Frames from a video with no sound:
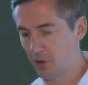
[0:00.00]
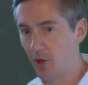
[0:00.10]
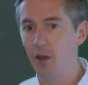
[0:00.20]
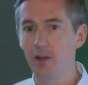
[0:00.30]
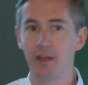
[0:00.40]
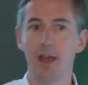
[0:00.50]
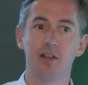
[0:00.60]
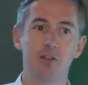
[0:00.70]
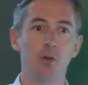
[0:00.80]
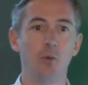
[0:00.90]
on to
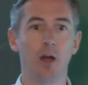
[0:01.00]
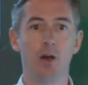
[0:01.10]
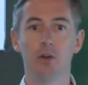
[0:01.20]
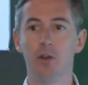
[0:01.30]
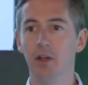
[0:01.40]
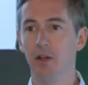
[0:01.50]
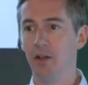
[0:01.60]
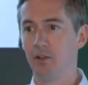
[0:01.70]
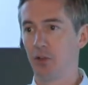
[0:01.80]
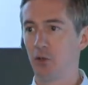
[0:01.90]
SQL
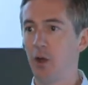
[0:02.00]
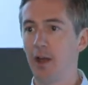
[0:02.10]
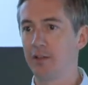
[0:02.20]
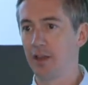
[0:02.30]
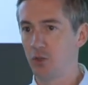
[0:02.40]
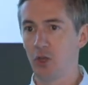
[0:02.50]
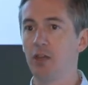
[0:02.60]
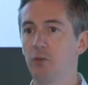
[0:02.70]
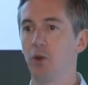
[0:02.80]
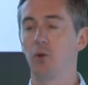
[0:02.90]
to try and like
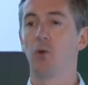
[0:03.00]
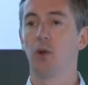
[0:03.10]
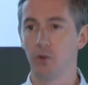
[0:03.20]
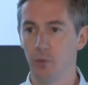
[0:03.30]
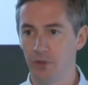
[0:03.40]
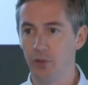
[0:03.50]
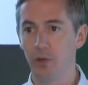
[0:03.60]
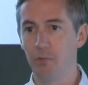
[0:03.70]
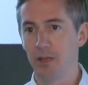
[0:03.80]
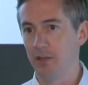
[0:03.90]
chase what Oracle was
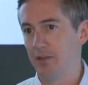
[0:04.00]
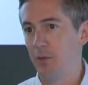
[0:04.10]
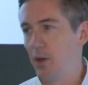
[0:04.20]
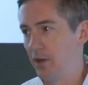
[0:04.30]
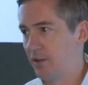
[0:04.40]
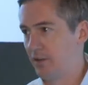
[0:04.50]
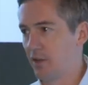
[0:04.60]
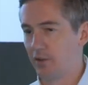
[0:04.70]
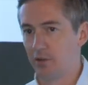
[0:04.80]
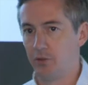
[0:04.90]
doing because they wanted to
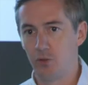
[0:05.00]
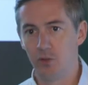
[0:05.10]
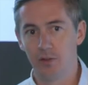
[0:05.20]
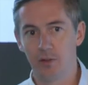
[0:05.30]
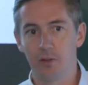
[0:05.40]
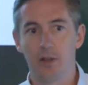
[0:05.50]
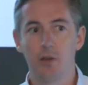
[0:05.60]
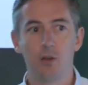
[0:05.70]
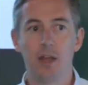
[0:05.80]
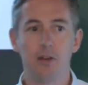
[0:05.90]
sell solutions and they're like,
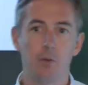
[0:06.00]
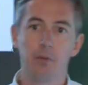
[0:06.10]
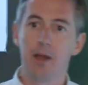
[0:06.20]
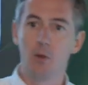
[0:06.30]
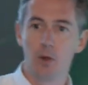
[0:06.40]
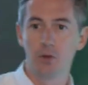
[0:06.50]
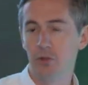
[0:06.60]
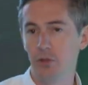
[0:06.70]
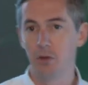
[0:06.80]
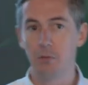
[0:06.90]
okay, don't buy
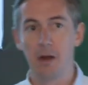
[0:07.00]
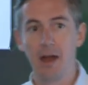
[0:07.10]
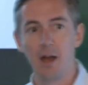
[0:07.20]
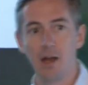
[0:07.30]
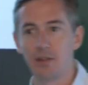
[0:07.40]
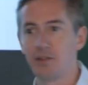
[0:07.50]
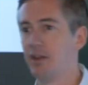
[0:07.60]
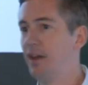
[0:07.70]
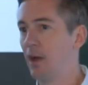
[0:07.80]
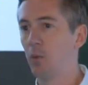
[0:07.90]
Oracle, you can buy us
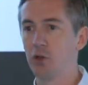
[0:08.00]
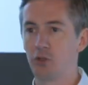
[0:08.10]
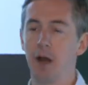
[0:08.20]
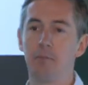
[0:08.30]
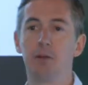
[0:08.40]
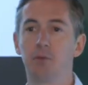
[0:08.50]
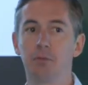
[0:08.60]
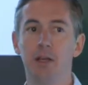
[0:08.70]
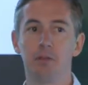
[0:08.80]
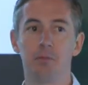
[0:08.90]
and we're a drop-in
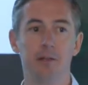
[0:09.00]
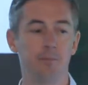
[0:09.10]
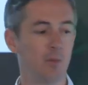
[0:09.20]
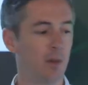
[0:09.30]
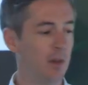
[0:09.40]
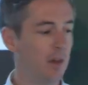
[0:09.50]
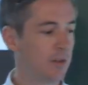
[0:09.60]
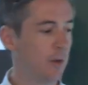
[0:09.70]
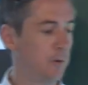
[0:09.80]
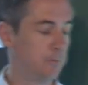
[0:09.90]
replacement.
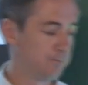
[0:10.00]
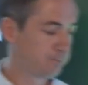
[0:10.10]
So